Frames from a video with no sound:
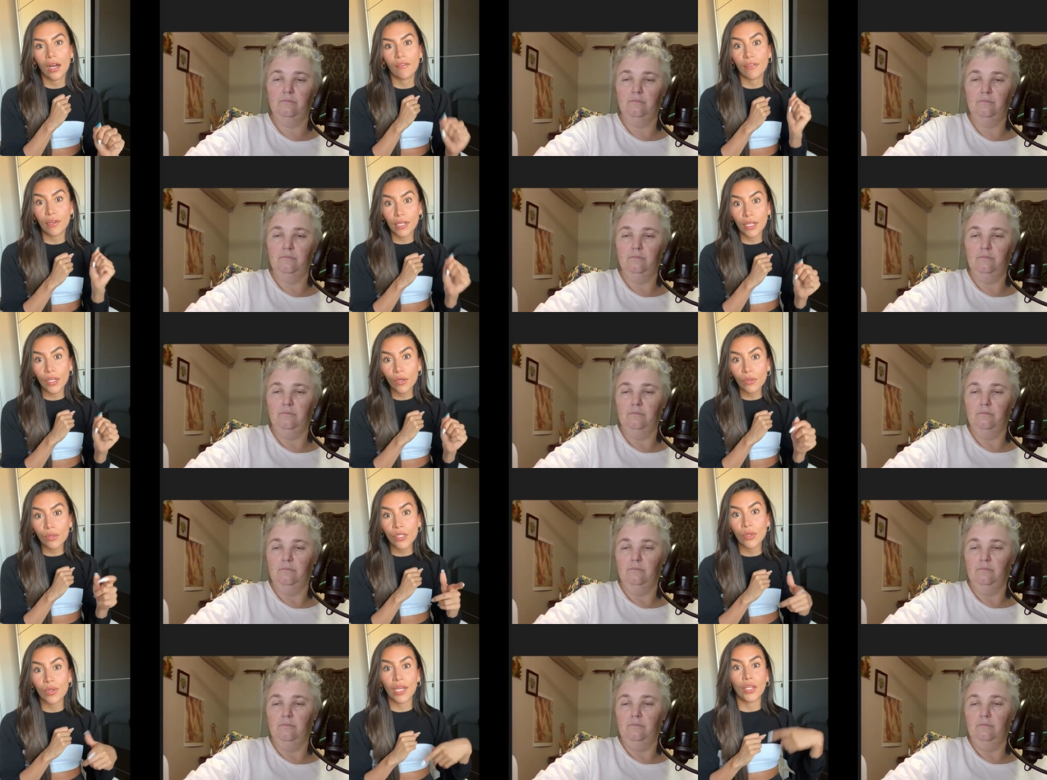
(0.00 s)
Speaker 1: uh,
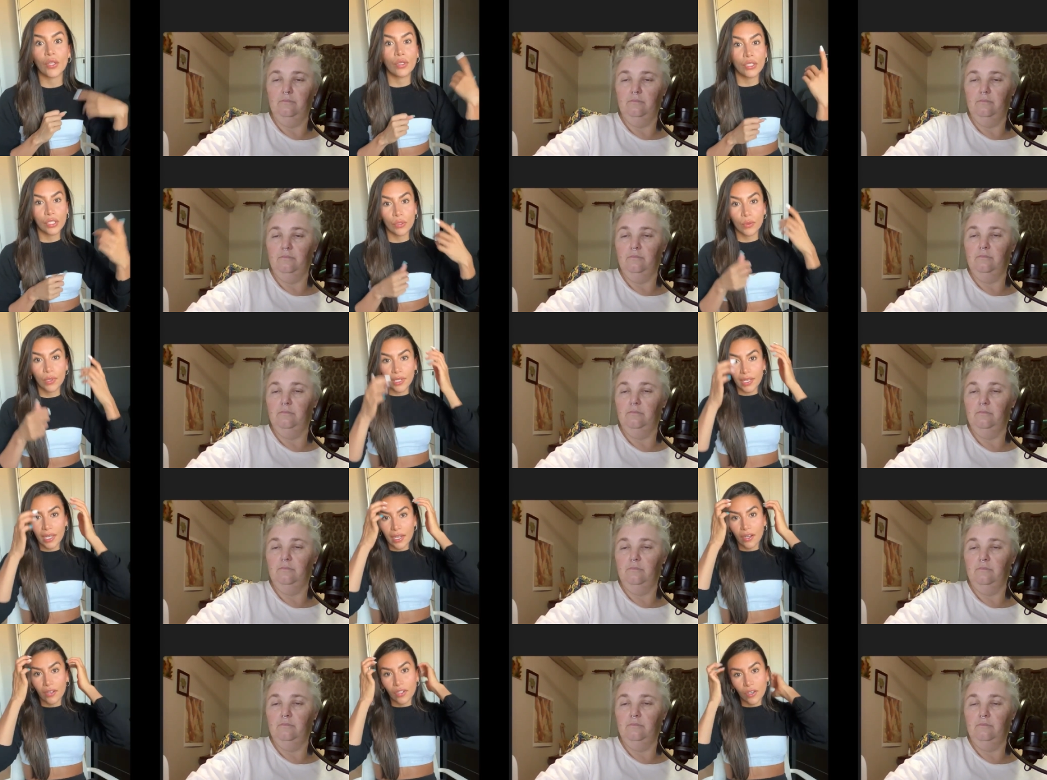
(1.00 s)
video so that you could
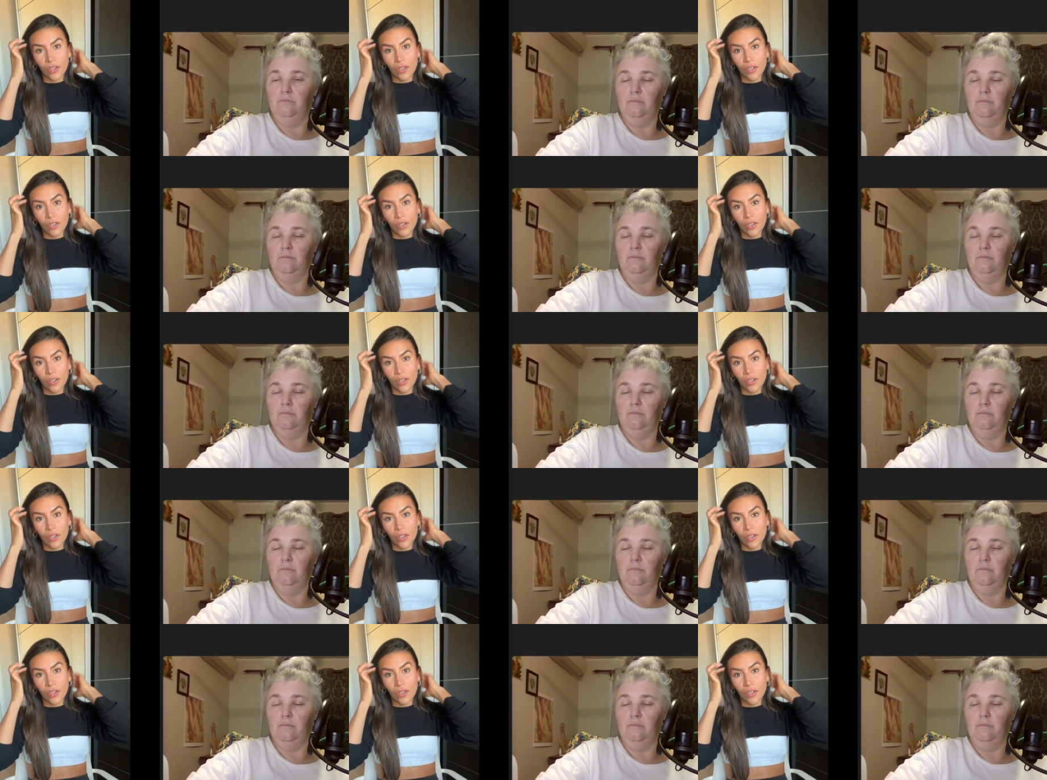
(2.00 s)
do it.